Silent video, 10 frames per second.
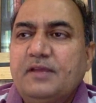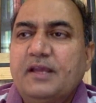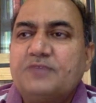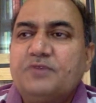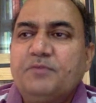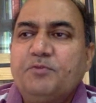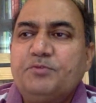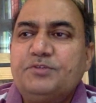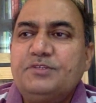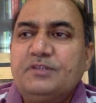one
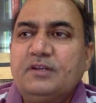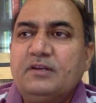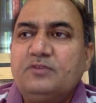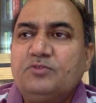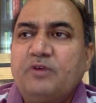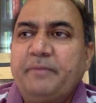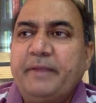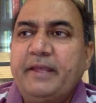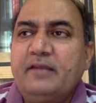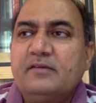proposition and through
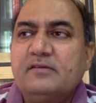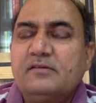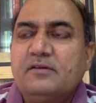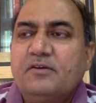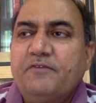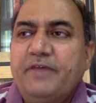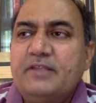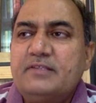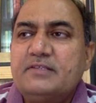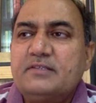applying
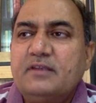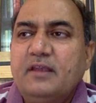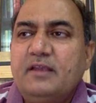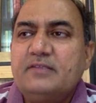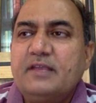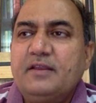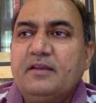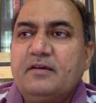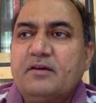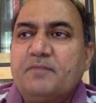wells he is getting
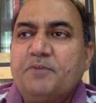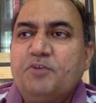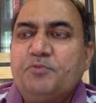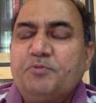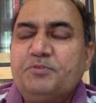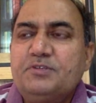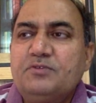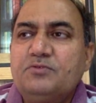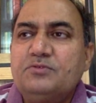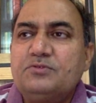a compound proposition
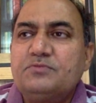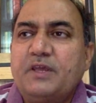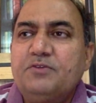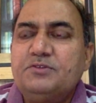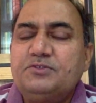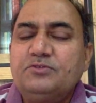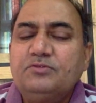whose value is 2.